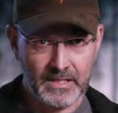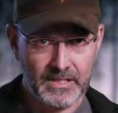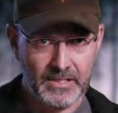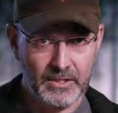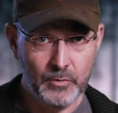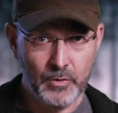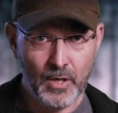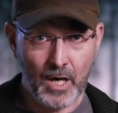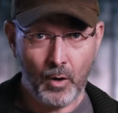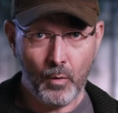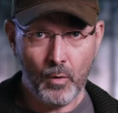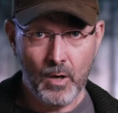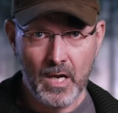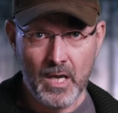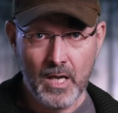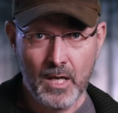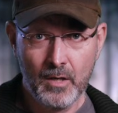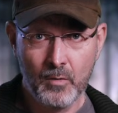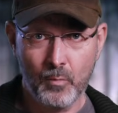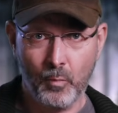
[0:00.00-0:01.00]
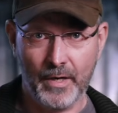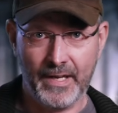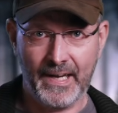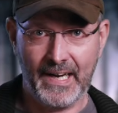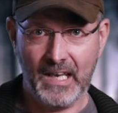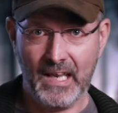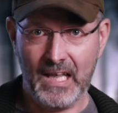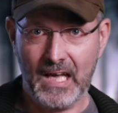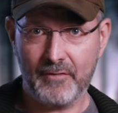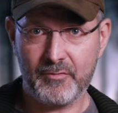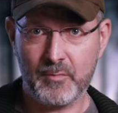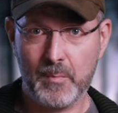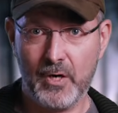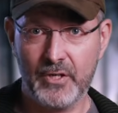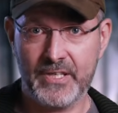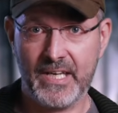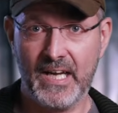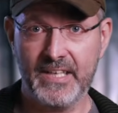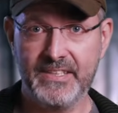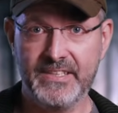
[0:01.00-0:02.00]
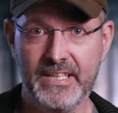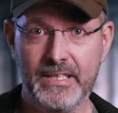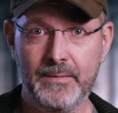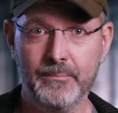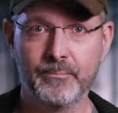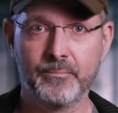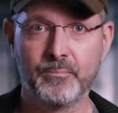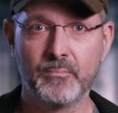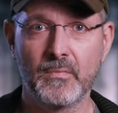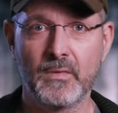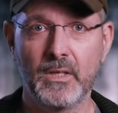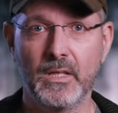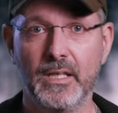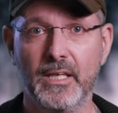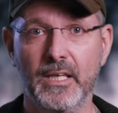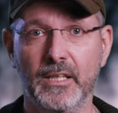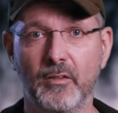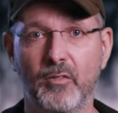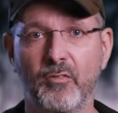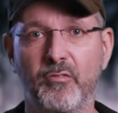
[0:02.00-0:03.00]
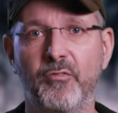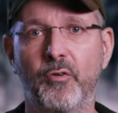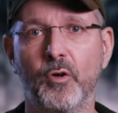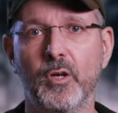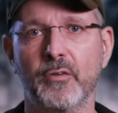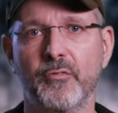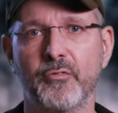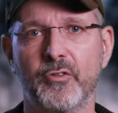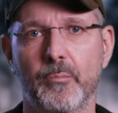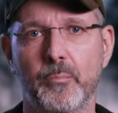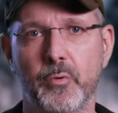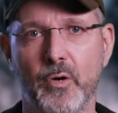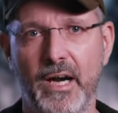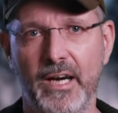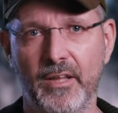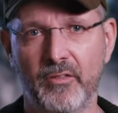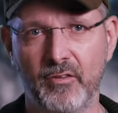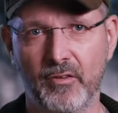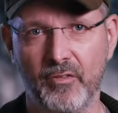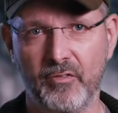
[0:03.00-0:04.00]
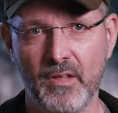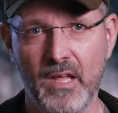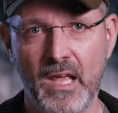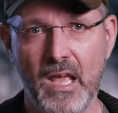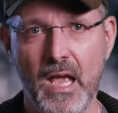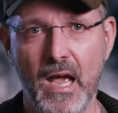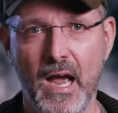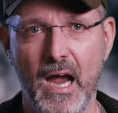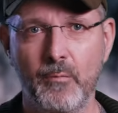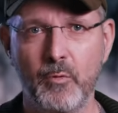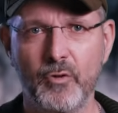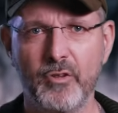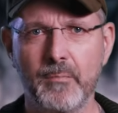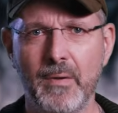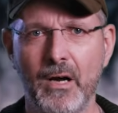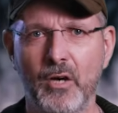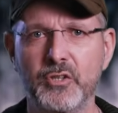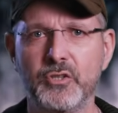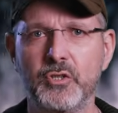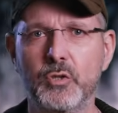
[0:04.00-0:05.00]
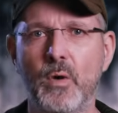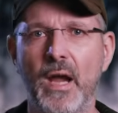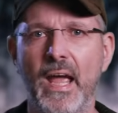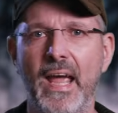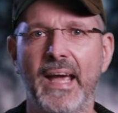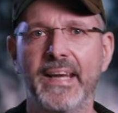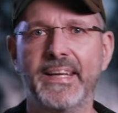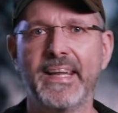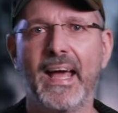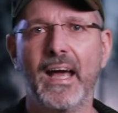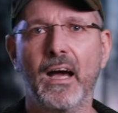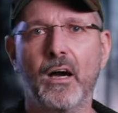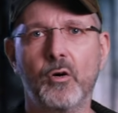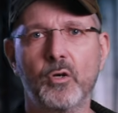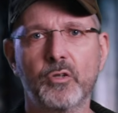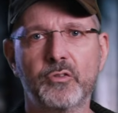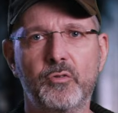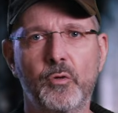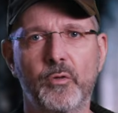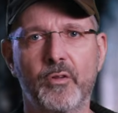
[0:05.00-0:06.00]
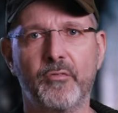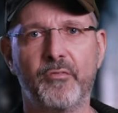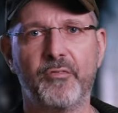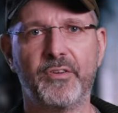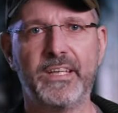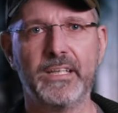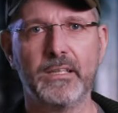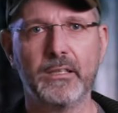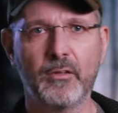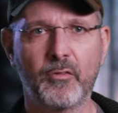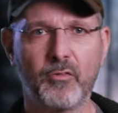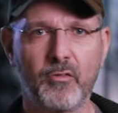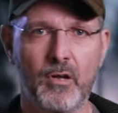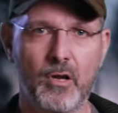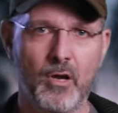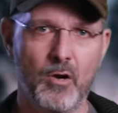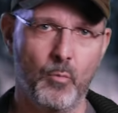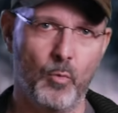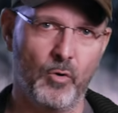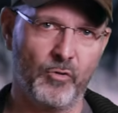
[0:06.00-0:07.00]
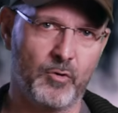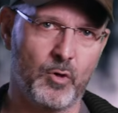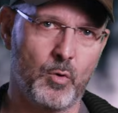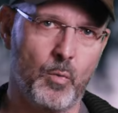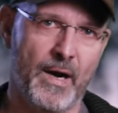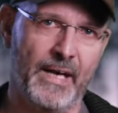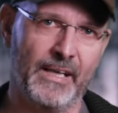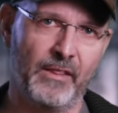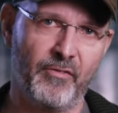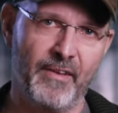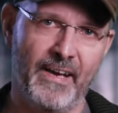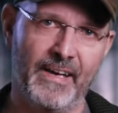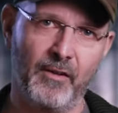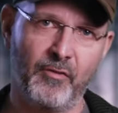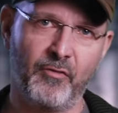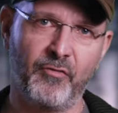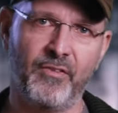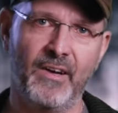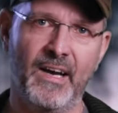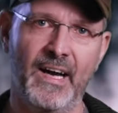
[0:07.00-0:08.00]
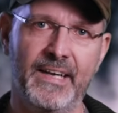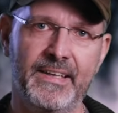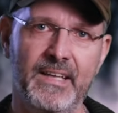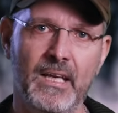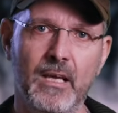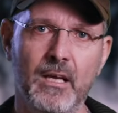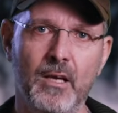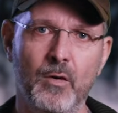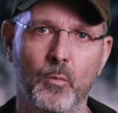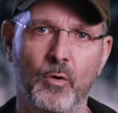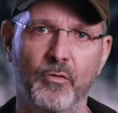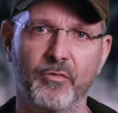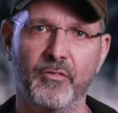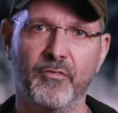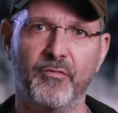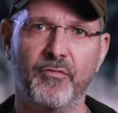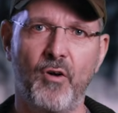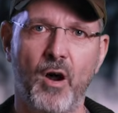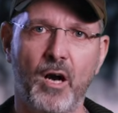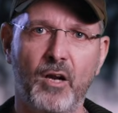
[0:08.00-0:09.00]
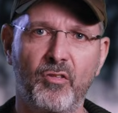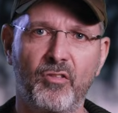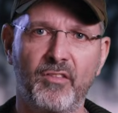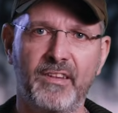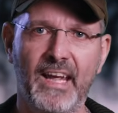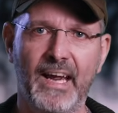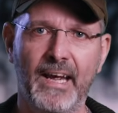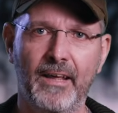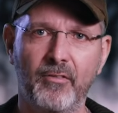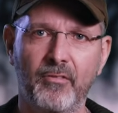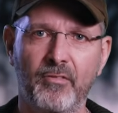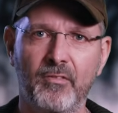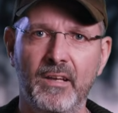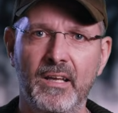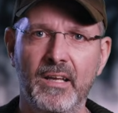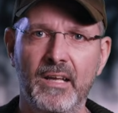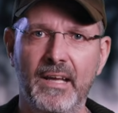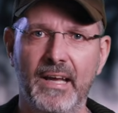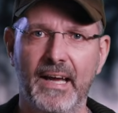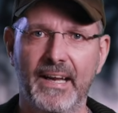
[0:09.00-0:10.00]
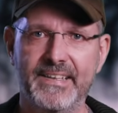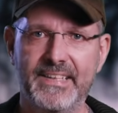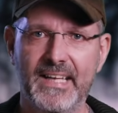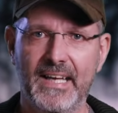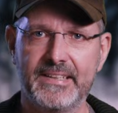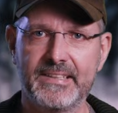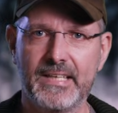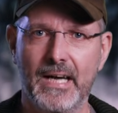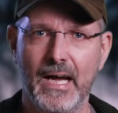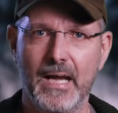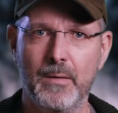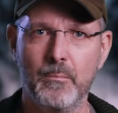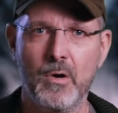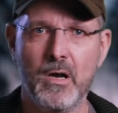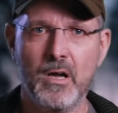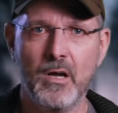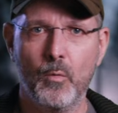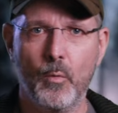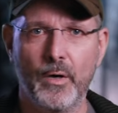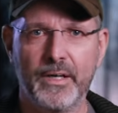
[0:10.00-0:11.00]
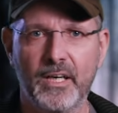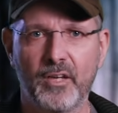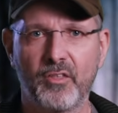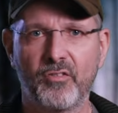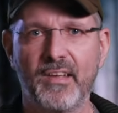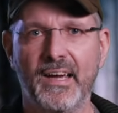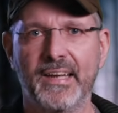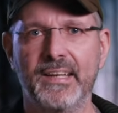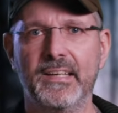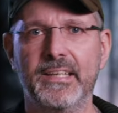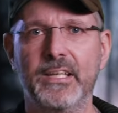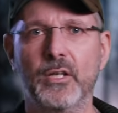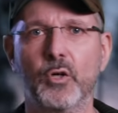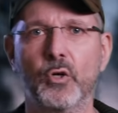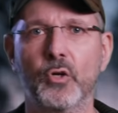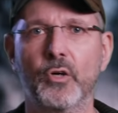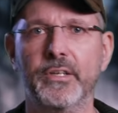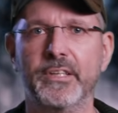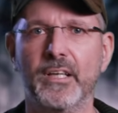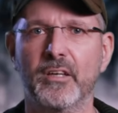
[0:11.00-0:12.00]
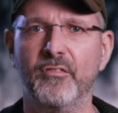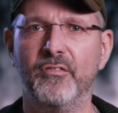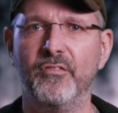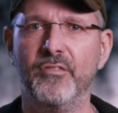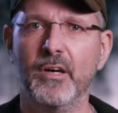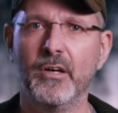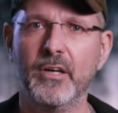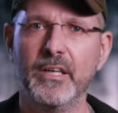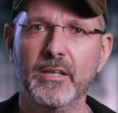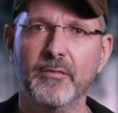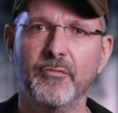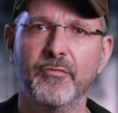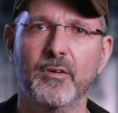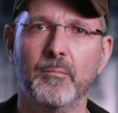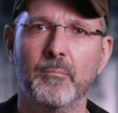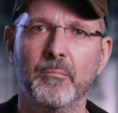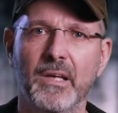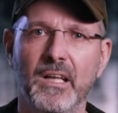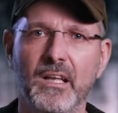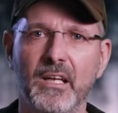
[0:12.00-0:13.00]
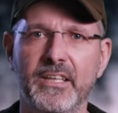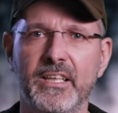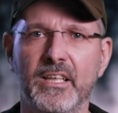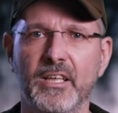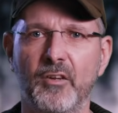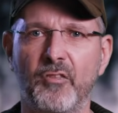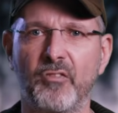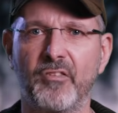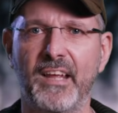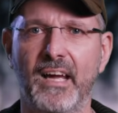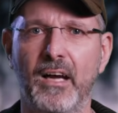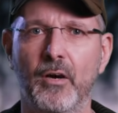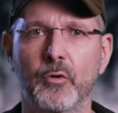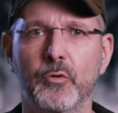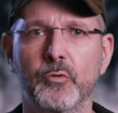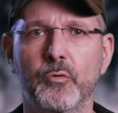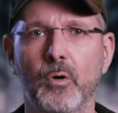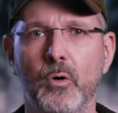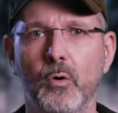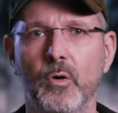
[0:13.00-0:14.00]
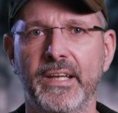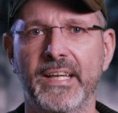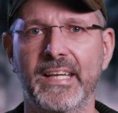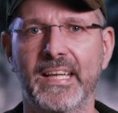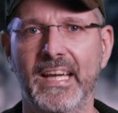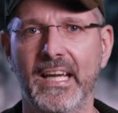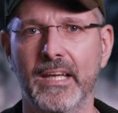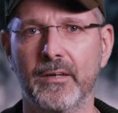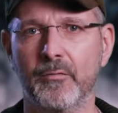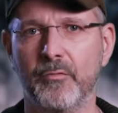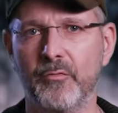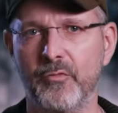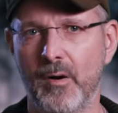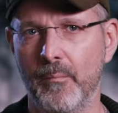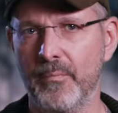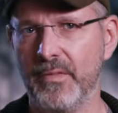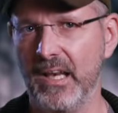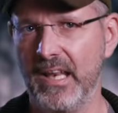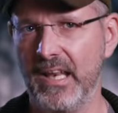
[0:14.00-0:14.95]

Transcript: You know what I love about hunting? It's full of surprises. I was about to head out to the fields, wasn't quite satisfied with the fox test at that time when I suddenly heard a very familiar sound rolling in from the